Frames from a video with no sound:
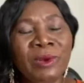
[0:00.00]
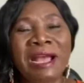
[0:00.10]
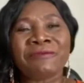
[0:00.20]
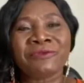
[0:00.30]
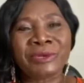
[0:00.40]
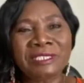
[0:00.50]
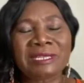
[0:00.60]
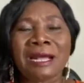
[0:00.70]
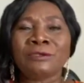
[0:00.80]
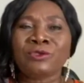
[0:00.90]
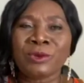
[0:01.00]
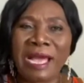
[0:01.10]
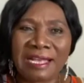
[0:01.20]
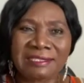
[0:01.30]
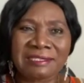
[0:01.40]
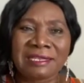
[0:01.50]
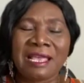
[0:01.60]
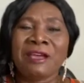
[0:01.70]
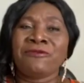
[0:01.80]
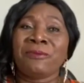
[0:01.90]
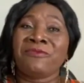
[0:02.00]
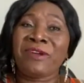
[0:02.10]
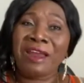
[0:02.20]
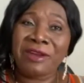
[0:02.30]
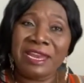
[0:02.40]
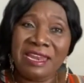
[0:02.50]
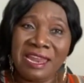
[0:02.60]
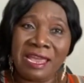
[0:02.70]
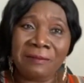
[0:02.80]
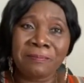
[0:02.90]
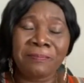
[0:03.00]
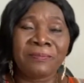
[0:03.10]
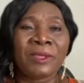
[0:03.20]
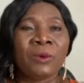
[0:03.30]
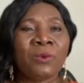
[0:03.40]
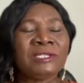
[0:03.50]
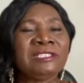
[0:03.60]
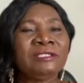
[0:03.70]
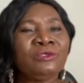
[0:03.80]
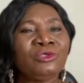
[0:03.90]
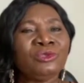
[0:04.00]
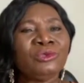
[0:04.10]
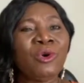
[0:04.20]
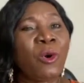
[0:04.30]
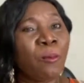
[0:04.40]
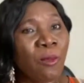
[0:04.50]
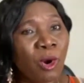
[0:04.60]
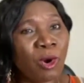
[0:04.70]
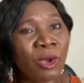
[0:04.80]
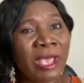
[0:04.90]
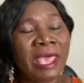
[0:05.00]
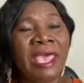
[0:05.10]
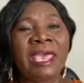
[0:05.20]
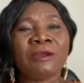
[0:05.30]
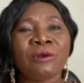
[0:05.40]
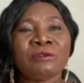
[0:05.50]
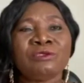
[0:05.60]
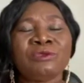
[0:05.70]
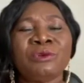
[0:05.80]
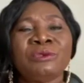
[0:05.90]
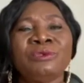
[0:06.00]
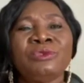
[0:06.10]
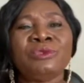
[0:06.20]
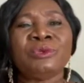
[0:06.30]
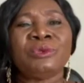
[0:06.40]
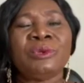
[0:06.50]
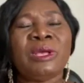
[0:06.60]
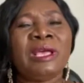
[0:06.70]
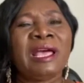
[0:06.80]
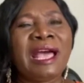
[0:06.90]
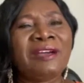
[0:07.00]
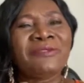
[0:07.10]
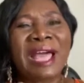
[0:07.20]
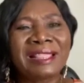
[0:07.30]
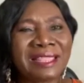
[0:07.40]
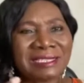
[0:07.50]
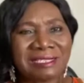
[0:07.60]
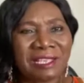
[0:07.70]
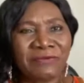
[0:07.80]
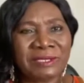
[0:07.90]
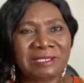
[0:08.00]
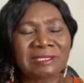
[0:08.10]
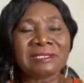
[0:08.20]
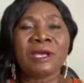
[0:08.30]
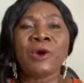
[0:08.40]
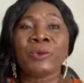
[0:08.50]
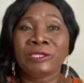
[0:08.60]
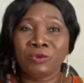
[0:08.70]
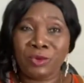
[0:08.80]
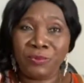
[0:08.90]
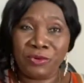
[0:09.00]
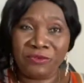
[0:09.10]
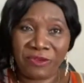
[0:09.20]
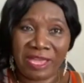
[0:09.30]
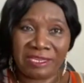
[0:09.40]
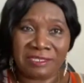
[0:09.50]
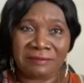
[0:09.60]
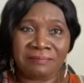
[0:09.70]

have reached out to us from far and near wanting to know more and also to have other services which we provide.